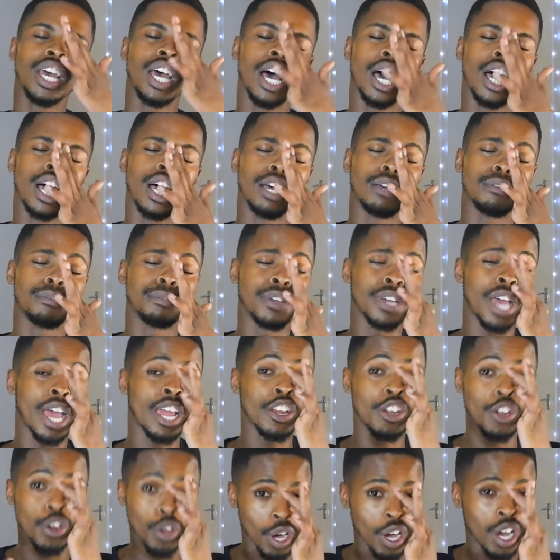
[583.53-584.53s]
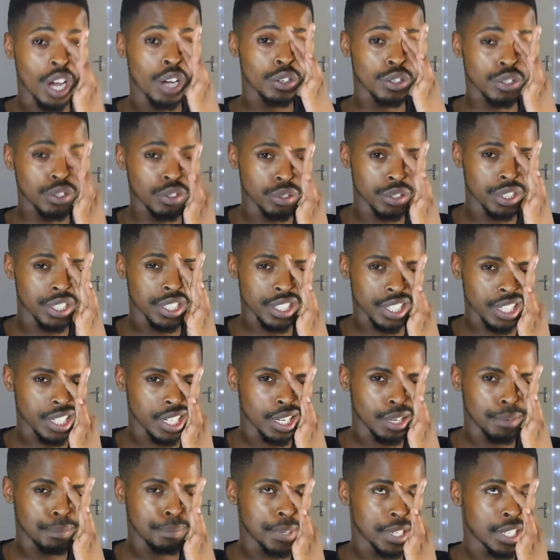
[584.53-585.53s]
I know how to do the
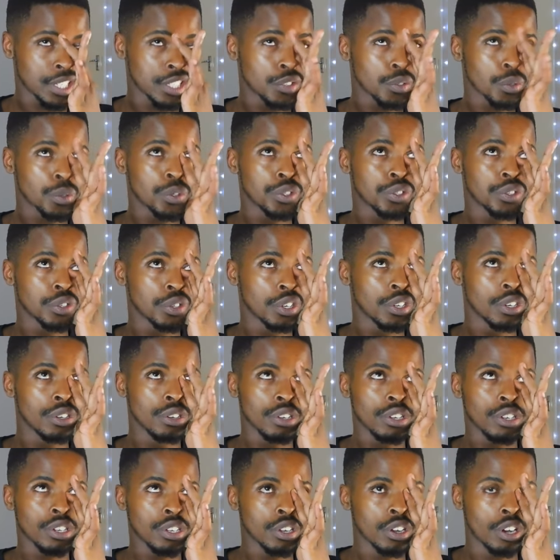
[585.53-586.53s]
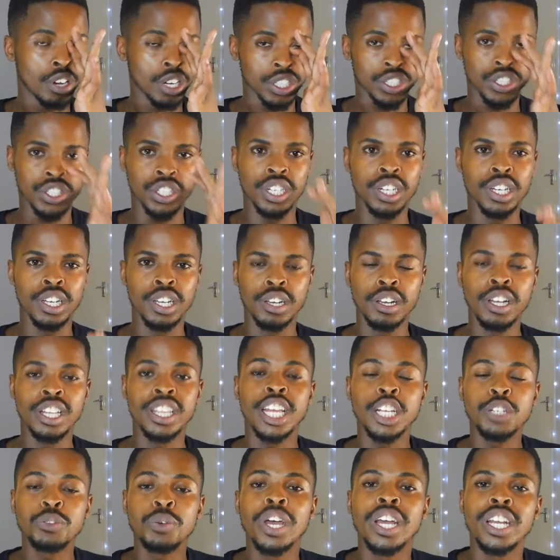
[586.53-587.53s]
setup, but it's also, oh gosh,
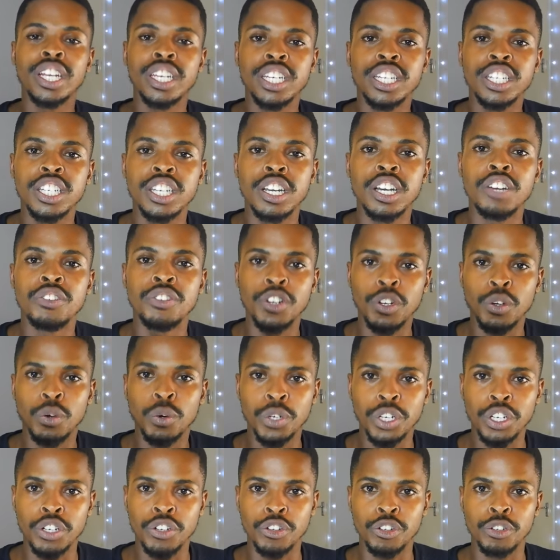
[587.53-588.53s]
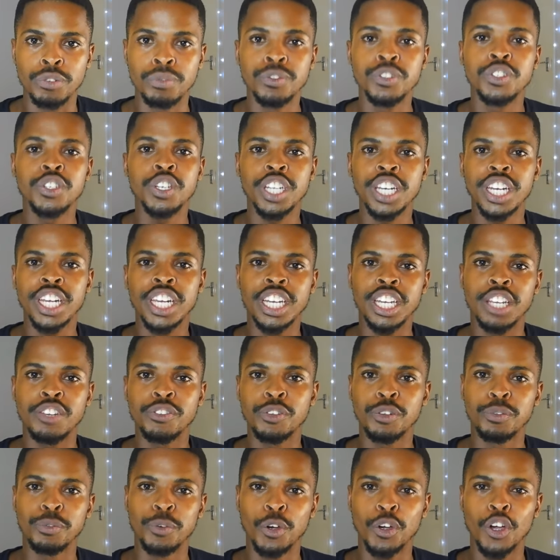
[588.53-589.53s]
that's why I need a recording room so that I can give
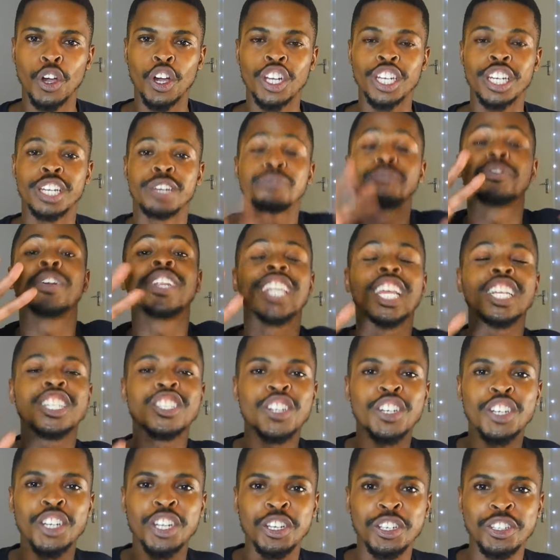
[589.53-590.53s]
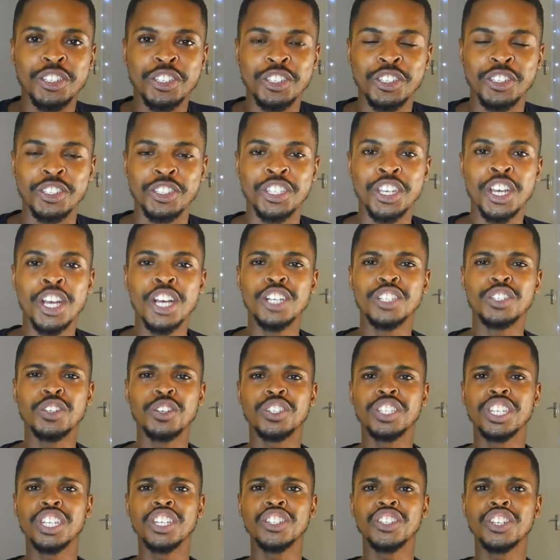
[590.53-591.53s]
you more content. But that's not the excuse. So
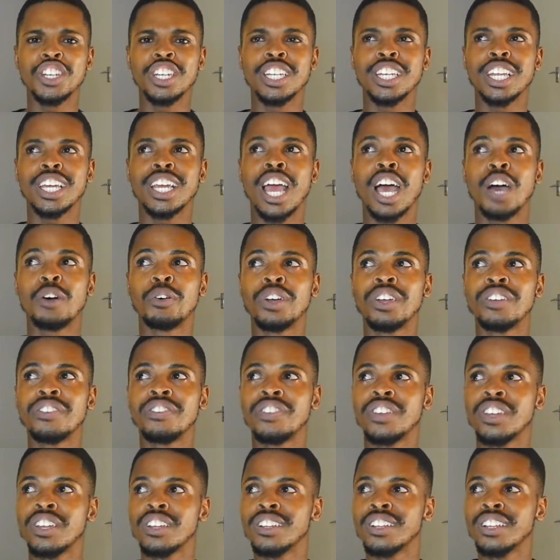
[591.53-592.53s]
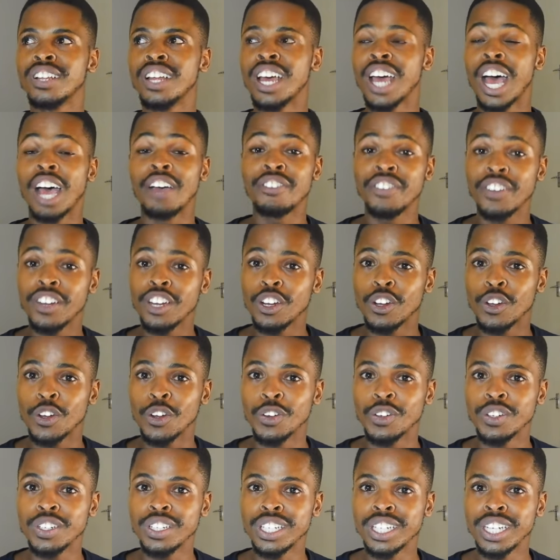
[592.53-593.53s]
essentially, like how I feel
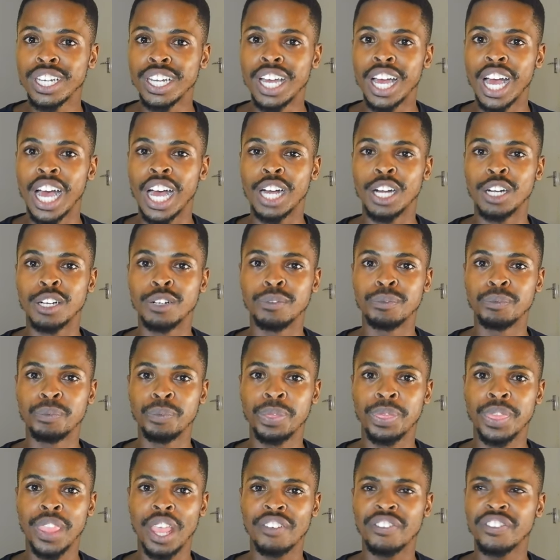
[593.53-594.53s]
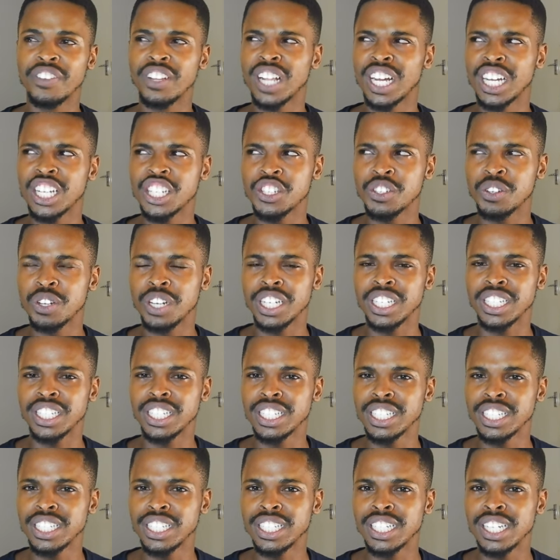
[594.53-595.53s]
alone, I feel
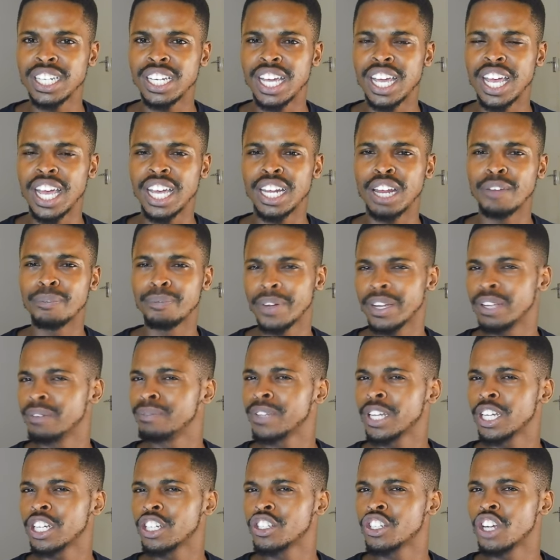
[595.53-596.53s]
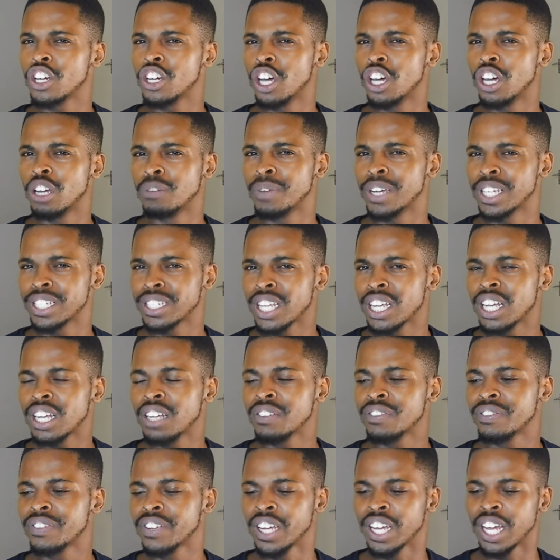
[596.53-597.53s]
isolated, and I blame that on
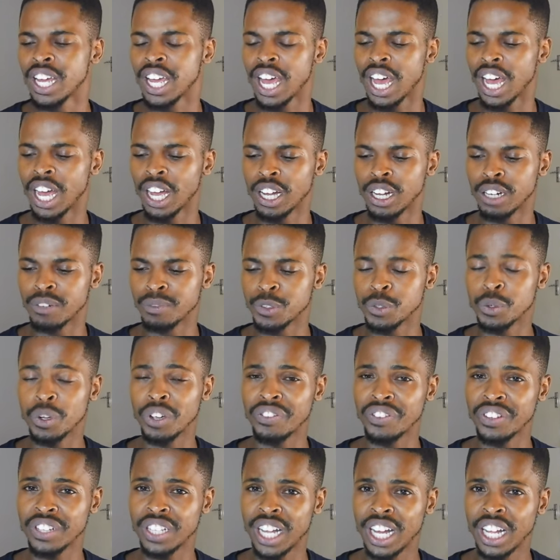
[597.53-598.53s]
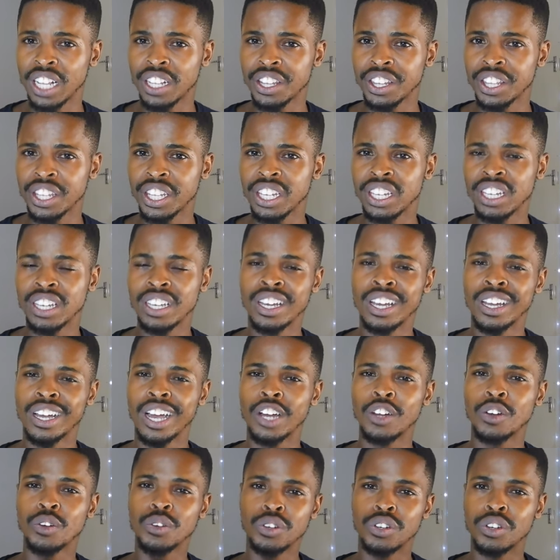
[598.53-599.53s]
myself. Do I feel healthy?
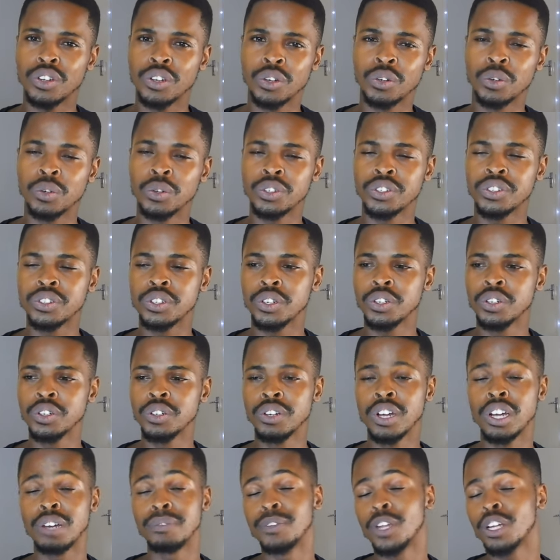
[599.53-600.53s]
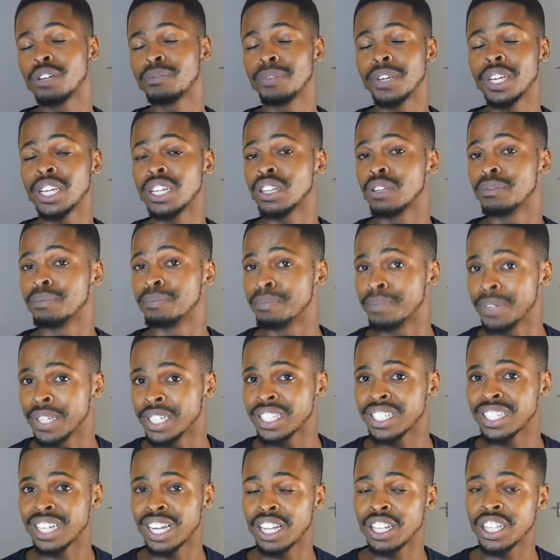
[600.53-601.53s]
I don't know. Also, I'm not making the
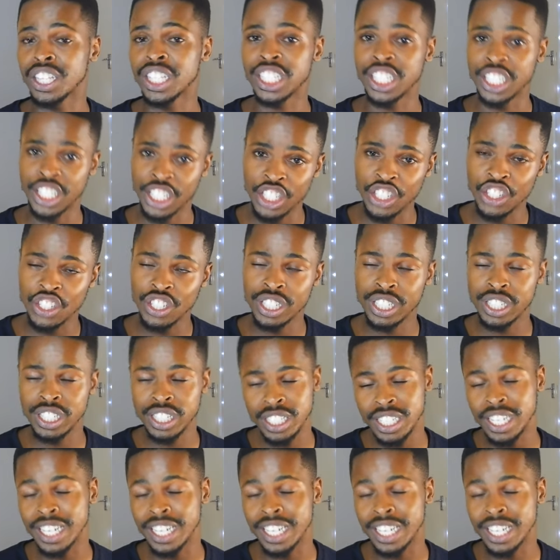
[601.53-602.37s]
best health decisions